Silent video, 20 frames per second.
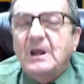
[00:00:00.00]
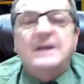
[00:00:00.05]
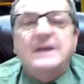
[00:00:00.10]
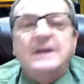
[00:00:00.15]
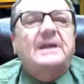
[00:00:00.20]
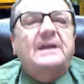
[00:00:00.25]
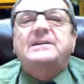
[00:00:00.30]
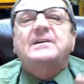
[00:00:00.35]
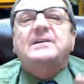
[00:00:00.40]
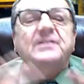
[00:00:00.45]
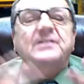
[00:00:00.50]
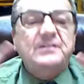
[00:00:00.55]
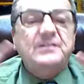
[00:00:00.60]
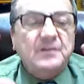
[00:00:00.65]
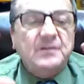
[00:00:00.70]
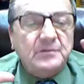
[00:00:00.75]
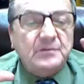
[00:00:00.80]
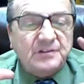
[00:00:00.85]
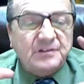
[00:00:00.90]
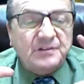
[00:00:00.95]
Now, that's just
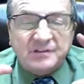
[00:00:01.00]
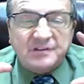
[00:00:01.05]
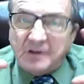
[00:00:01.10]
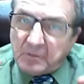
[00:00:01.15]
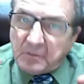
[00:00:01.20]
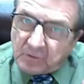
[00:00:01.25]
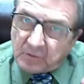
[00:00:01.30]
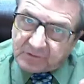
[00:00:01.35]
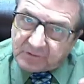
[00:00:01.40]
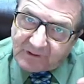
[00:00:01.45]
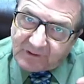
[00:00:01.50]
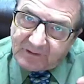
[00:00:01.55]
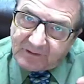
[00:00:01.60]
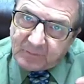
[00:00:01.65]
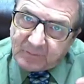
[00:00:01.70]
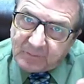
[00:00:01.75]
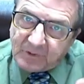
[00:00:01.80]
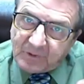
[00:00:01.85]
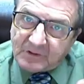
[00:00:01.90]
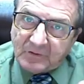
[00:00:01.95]
a
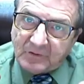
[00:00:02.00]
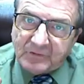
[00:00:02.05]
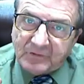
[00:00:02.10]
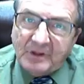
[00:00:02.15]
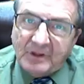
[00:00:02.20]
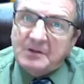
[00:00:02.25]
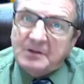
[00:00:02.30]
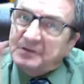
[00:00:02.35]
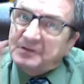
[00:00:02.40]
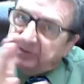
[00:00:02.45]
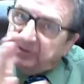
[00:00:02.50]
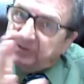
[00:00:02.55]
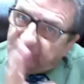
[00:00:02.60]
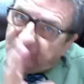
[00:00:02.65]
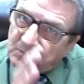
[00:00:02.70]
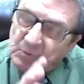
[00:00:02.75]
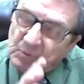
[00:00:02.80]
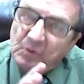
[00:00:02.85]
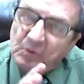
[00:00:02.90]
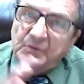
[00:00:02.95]
stereotypical thing you see in the
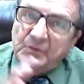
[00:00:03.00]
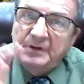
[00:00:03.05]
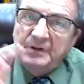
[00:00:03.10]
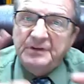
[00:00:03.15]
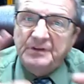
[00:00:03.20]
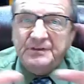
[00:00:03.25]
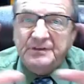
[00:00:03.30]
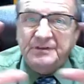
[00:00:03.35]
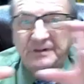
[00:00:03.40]
movies,